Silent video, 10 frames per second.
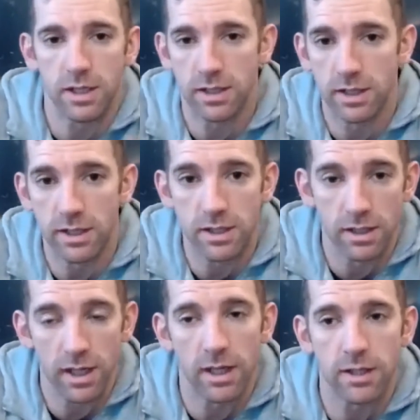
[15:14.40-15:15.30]

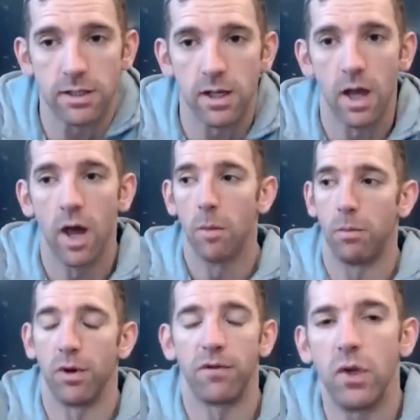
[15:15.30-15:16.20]
and this.
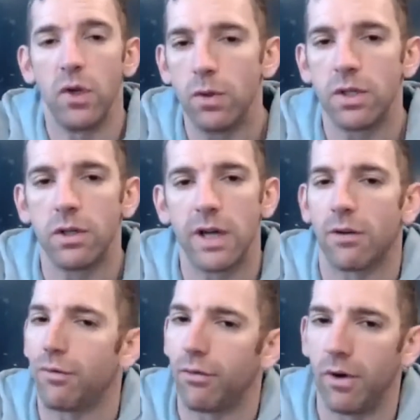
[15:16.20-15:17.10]
But if you still get
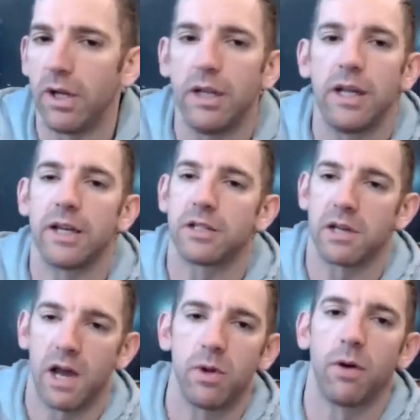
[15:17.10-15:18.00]
the thrill, the
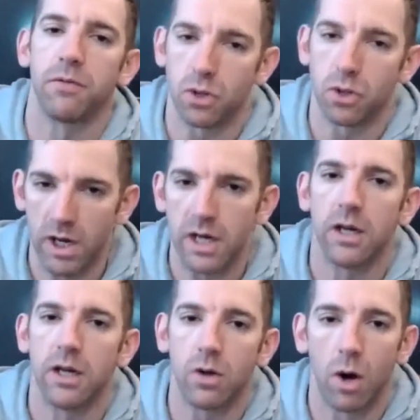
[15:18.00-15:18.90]
excitement of the
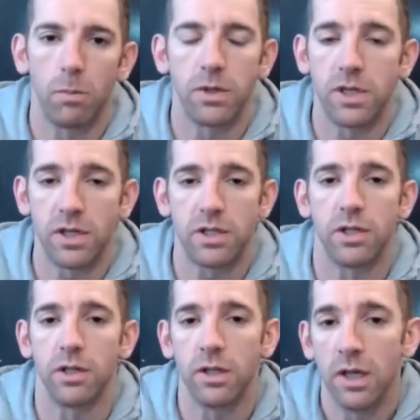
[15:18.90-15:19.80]
training and
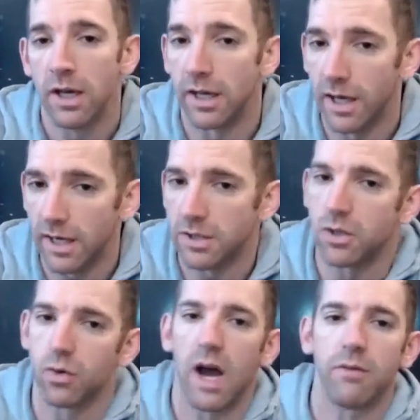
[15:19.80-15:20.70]
competition, and that's a
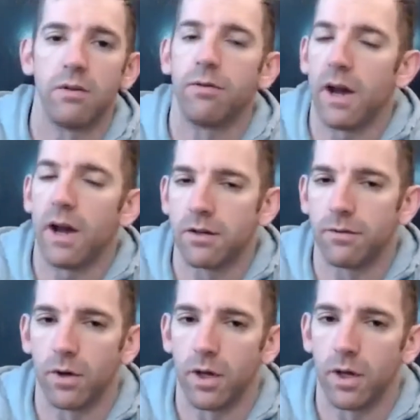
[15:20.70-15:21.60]
driving factor
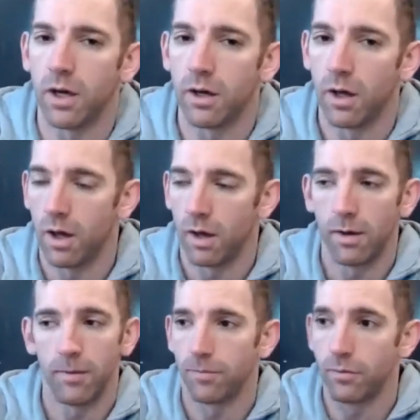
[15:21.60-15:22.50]
for you,
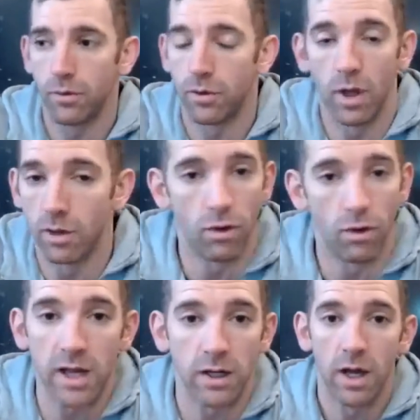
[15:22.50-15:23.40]
then
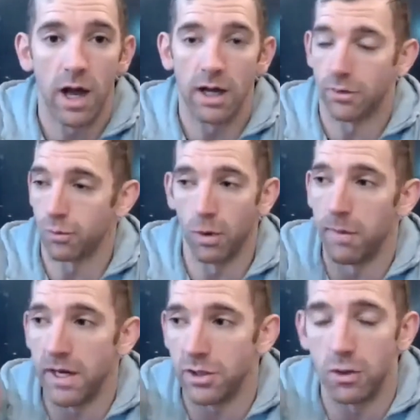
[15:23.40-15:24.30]
great. I just want
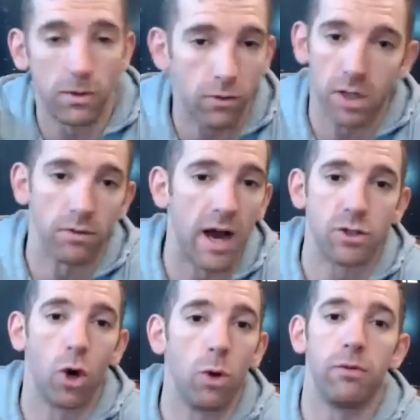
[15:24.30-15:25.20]
to make sure you've got your
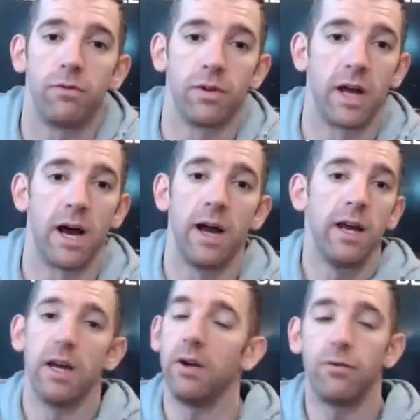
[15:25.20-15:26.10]
eyes open for that.
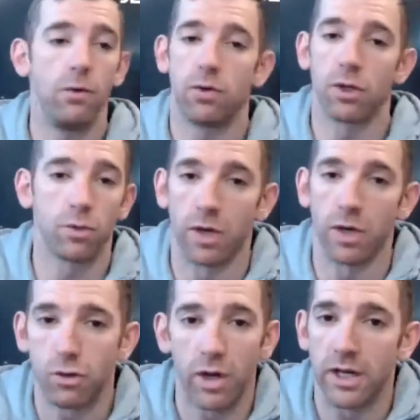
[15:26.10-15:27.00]
If you just want
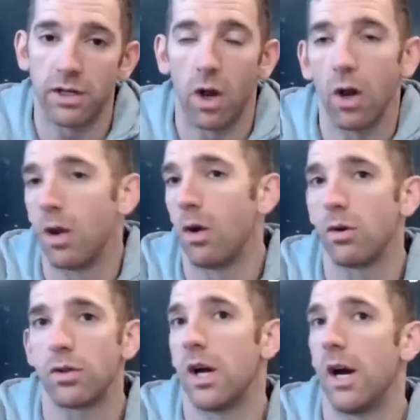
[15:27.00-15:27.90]
to train
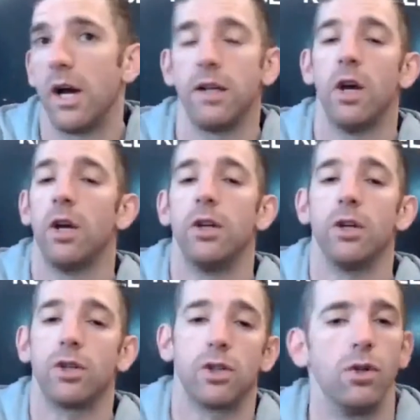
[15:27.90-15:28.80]
alongside your
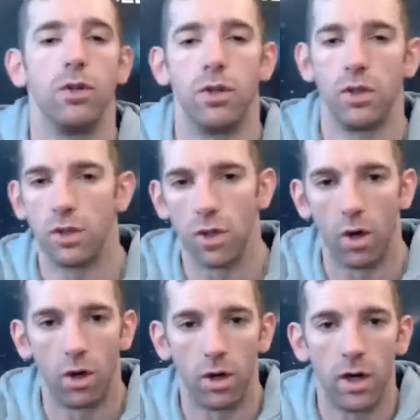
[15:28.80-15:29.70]
son,
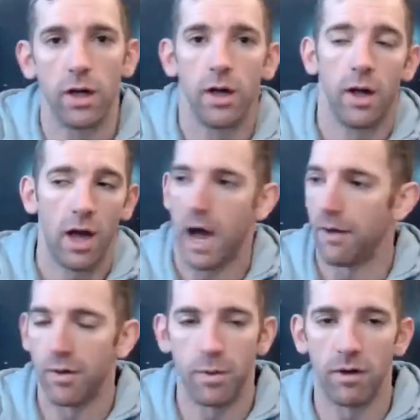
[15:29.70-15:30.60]
daughter,
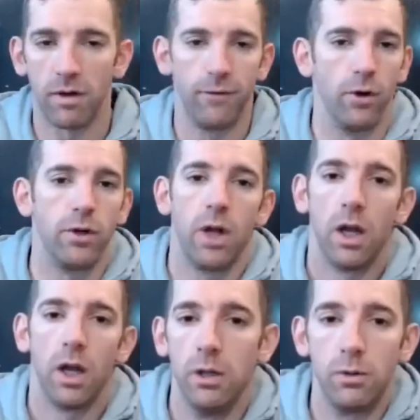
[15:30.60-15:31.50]
have a bit of fun,
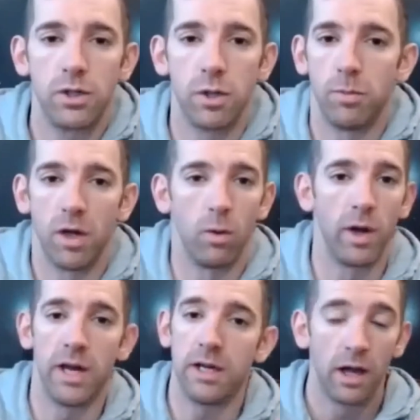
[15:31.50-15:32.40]
lose a bit of
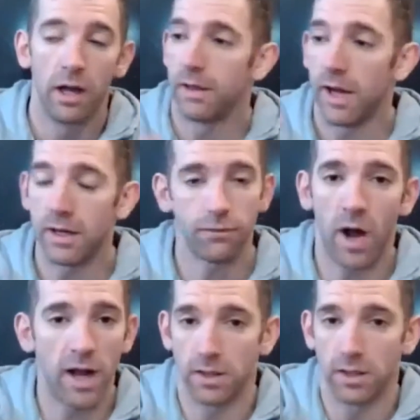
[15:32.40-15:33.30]
weight, that's
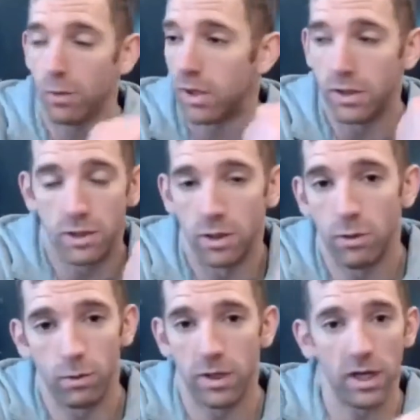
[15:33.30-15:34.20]
fine. You can
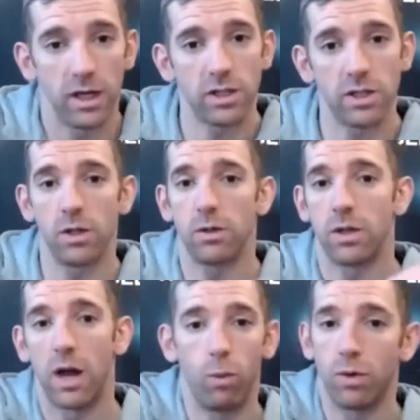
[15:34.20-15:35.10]
do this.
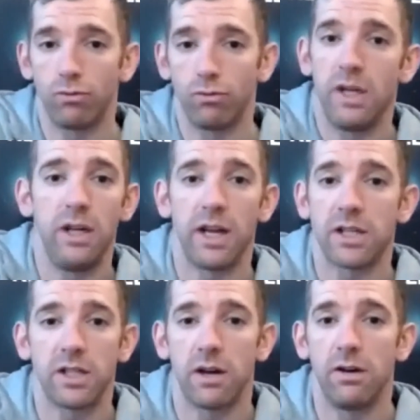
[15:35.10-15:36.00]
I wouldn't really
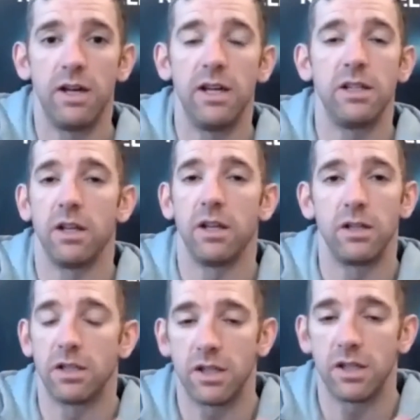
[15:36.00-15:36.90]
necessarily need you
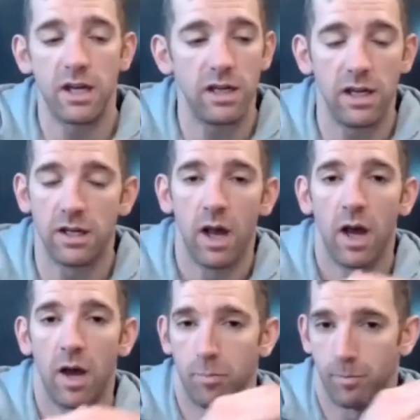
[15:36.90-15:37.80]
say you need
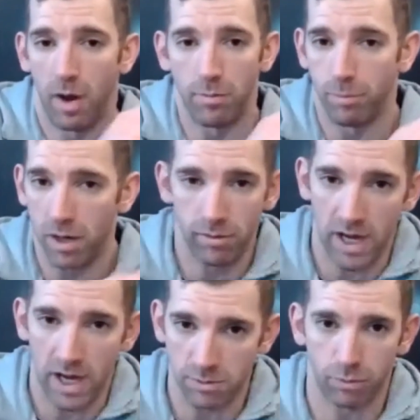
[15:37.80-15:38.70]
a
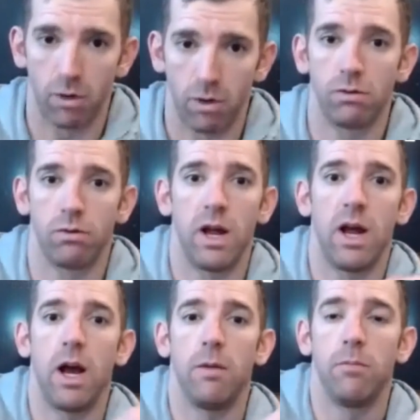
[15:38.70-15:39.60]
periodized
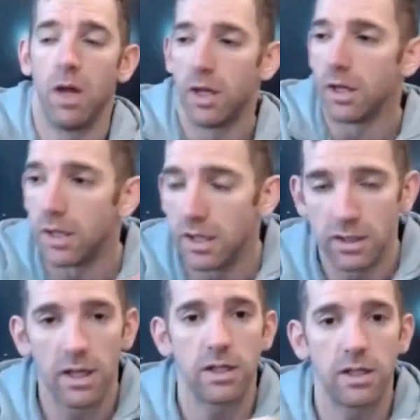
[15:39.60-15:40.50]
program. You need
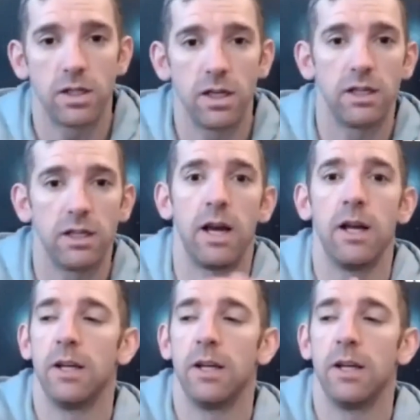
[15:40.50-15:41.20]
this. You need that.